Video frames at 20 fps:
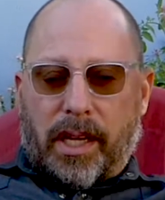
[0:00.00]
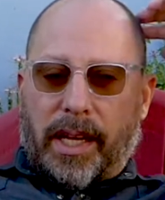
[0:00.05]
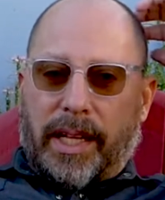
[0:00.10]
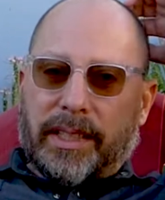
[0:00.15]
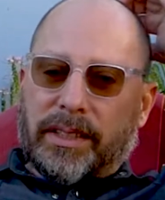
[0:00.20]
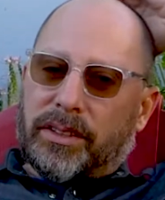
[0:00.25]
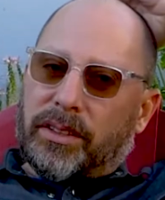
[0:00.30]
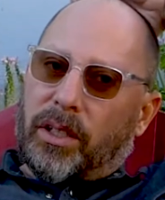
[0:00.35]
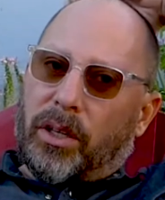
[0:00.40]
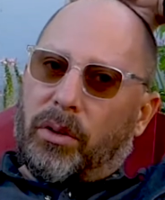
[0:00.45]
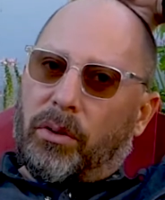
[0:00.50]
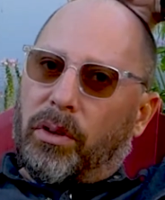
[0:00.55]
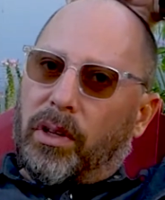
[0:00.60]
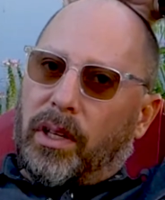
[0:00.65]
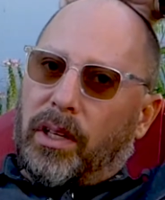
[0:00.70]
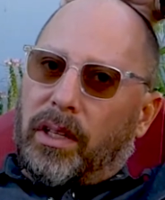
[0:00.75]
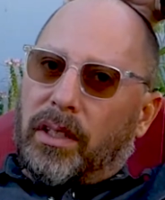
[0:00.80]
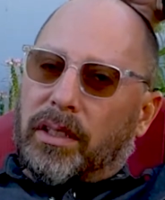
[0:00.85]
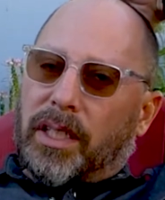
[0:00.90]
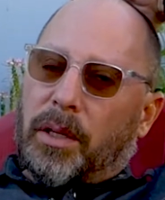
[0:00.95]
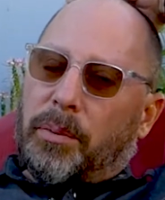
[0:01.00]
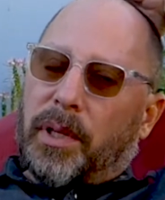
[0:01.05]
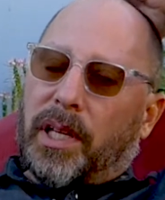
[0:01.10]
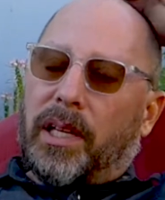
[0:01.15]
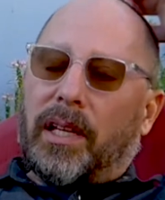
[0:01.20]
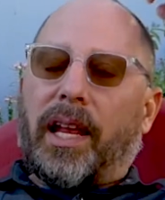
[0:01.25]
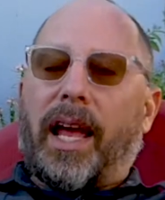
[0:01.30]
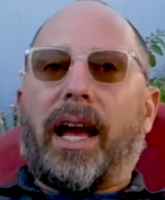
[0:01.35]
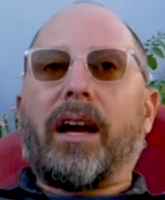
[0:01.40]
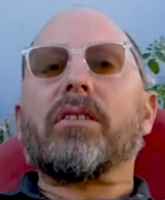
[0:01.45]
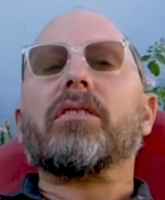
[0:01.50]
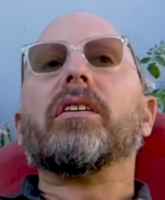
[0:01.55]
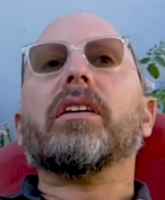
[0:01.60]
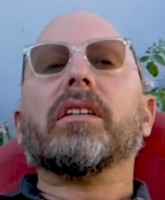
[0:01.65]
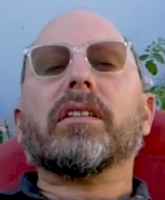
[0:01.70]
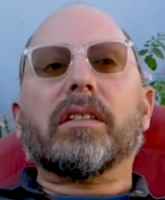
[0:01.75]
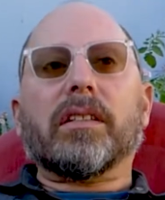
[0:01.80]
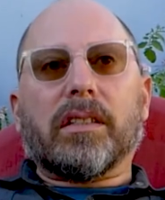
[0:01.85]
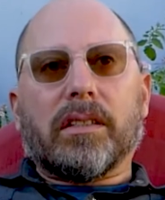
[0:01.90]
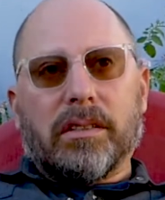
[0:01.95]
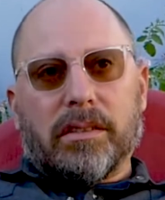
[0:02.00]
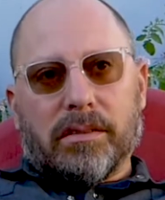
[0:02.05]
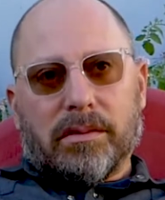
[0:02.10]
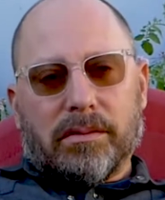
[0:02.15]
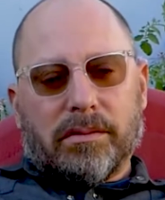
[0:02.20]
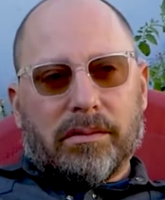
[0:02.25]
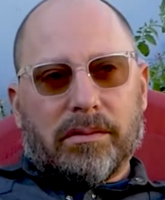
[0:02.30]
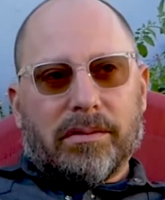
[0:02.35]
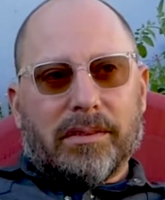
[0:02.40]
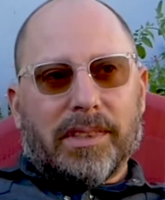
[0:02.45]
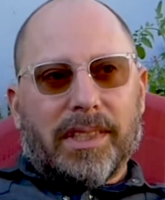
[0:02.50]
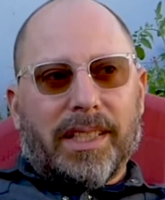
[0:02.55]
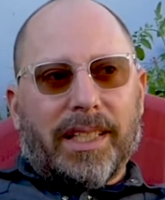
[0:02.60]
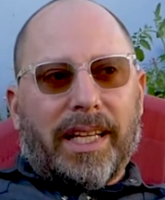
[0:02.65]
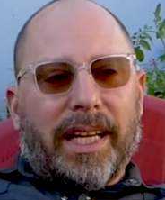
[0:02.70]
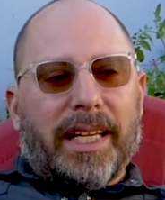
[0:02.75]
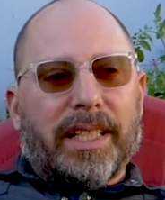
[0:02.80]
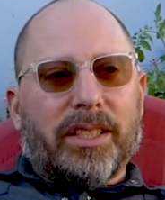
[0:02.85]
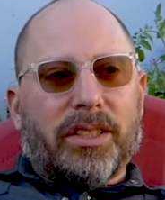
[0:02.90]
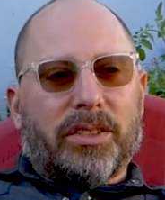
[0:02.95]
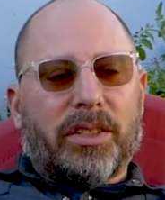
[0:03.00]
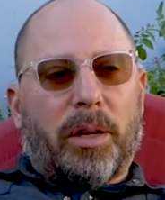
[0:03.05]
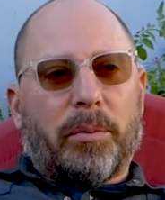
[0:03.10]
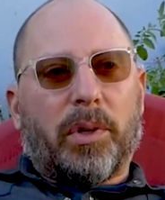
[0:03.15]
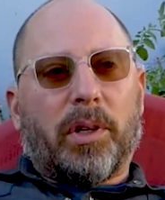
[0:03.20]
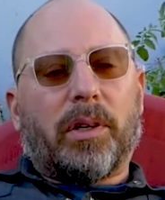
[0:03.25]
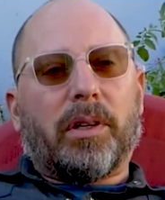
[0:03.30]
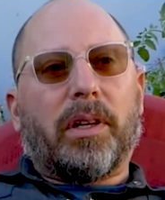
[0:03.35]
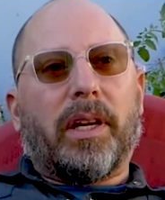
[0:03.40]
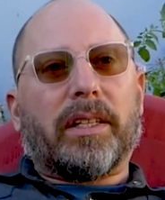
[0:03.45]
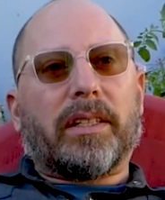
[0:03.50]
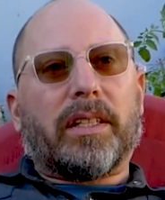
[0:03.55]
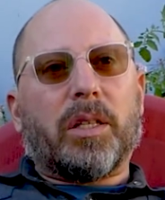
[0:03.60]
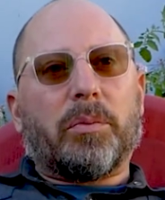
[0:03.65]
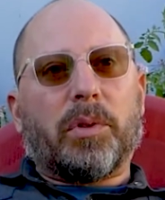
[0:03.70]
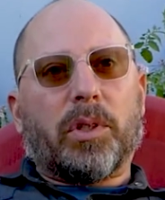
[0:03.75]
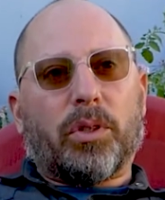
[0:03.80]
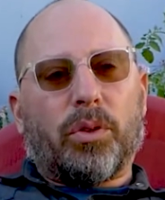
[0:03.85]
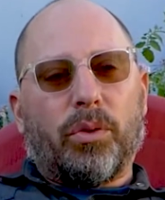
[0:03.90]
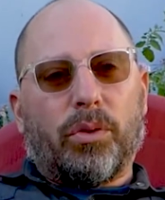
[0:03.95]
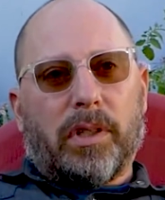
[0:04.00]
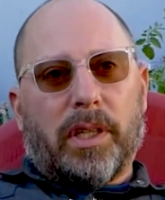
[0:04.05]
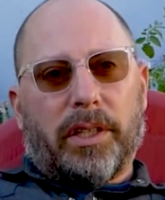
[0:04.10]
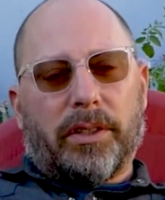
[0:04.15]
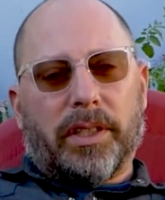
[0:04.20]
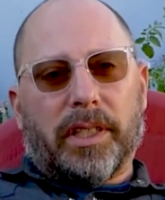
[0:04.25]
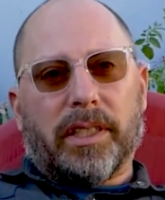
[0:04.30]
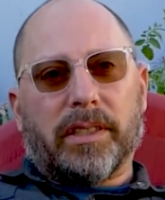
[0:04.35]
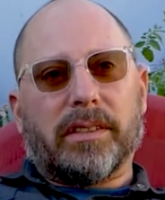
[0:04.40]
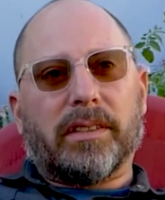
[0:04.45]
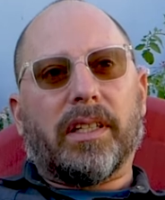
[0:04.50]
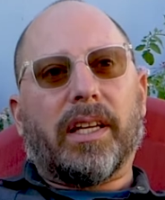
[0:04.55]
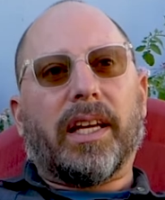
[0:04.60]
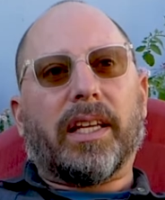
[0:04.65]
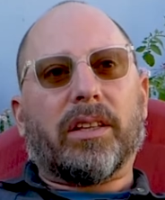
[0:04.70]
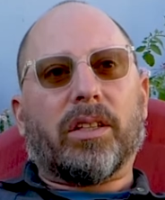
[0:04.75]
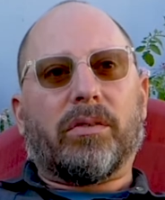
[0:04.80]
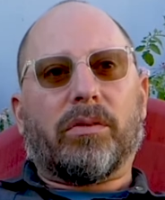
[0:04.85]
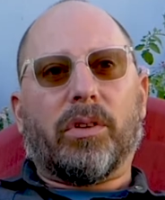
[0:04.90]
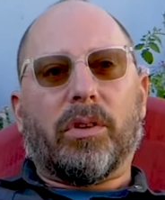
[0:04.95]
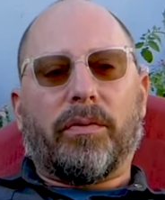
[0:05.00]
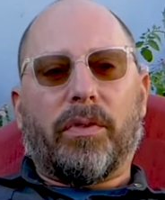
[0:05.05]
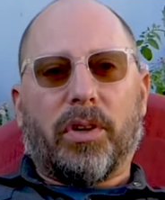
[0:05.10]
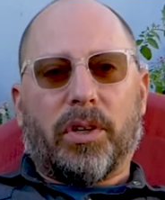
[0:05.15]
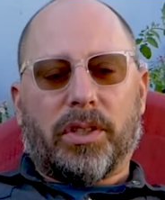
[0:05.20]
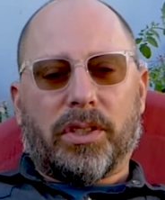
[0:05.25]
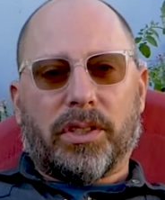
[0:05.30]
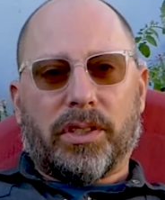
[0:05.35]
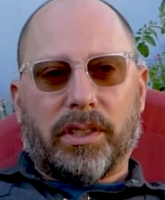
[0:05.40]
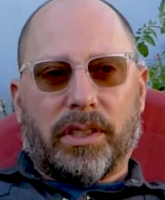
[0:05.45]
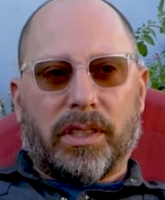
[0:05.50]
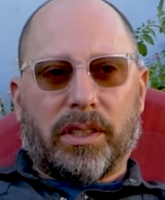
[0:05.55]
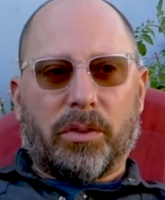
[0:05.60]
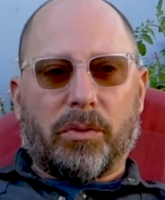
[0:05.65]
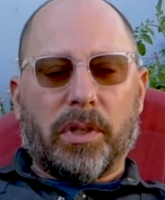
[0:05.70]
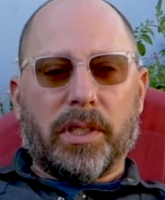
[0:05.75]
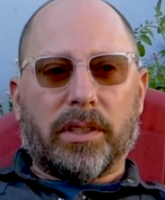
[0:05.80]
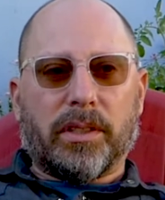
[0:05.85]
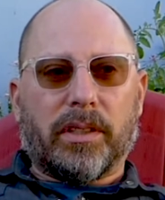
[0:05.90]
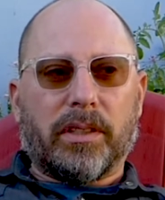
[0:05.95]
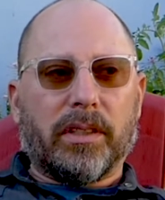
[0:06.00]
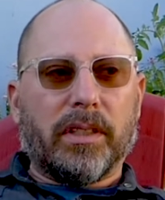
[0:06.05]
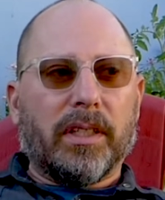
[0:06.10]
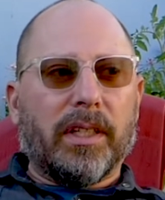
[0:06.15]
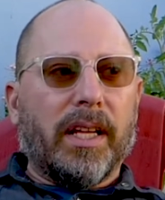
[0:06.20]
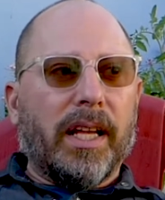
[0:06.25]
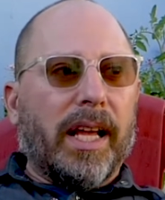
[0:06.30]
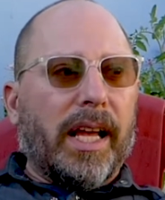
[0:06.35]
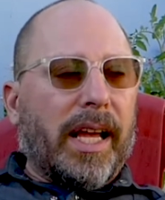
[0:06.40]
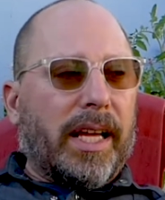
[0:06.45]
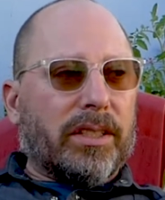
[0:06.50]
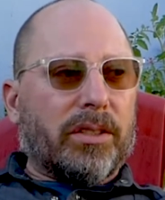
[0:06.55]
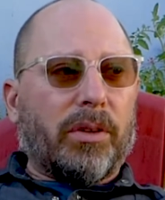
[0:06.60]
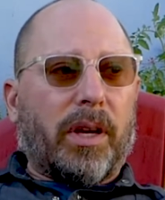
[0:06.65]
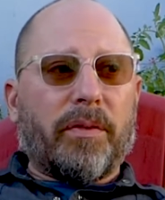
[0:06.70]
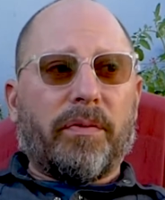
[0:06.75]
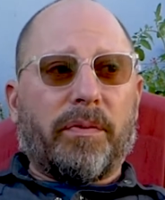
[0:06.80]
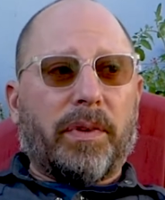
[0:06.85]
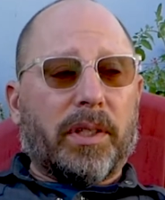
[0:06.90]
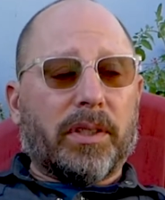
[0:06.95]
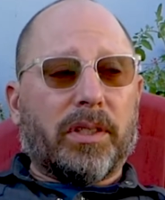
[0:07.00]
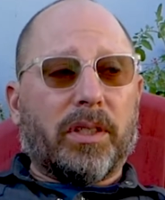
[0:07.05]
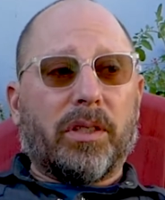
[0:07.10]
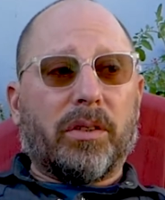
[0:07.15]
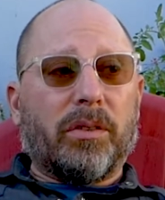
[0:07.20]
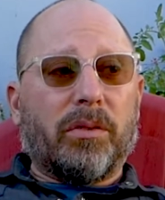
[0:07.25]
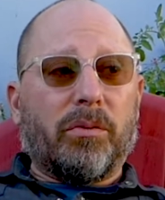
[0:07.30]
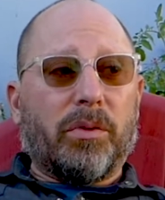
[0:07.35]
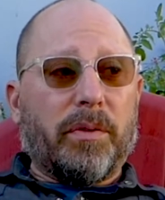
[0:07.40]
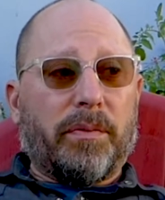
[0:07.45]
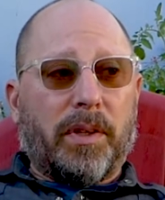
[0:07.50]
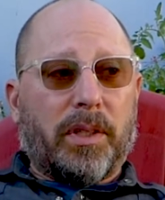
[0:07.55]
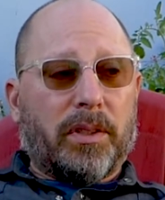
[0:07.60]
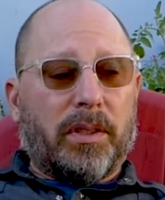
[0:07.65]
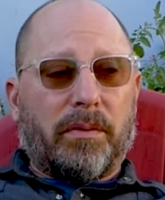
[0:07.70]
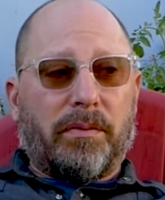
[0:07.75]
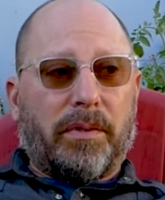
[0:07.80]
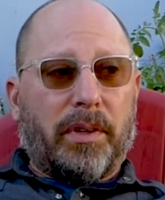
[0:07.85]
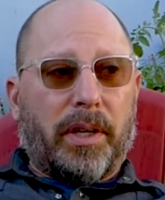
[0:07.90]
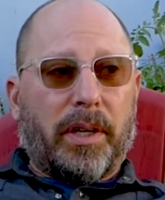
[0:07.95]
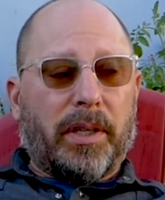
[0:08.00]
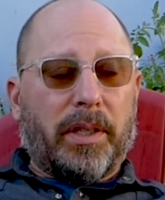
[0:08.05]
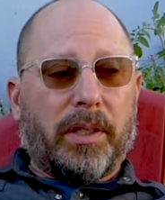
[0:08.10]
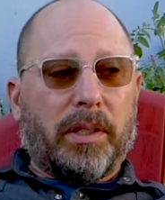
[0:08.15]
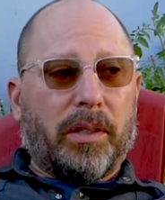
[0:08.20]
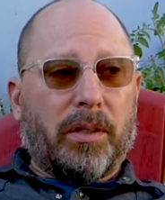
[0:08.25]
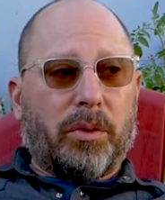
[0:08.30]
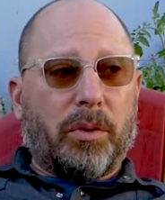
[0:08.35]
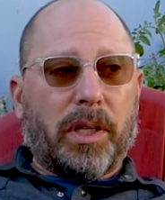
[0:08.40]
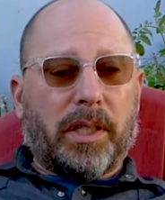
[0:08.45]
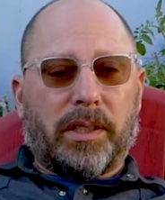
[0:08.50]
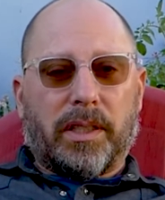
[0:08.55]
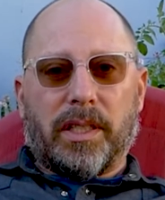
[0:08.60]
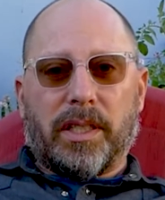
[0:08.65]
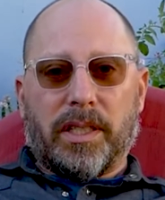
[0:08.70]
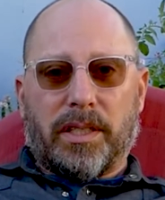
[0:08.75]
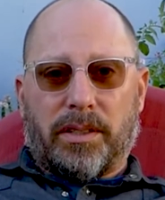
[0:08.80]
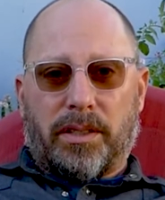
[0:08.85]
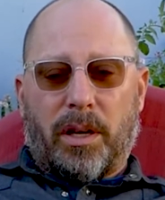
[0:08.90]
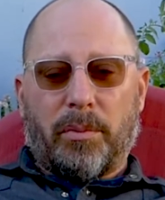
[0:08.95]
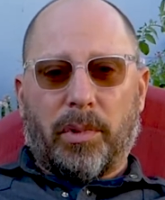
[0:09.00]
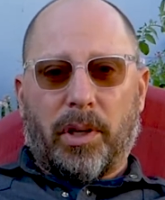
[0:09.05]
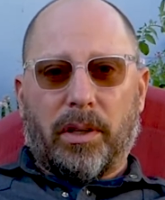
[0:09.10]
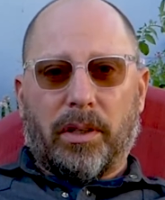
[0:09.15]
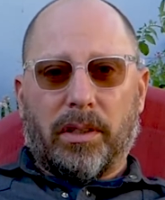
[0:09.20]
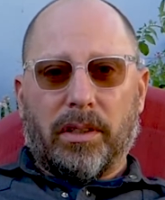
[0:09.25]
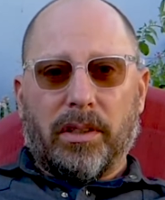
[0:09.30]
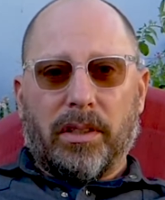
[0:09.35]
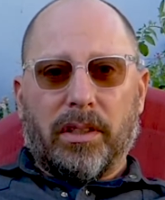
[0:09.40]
And so keeping heat out in the summer and keeping cool air in, and the reverse in the winter. And so we felt it very quickly this summer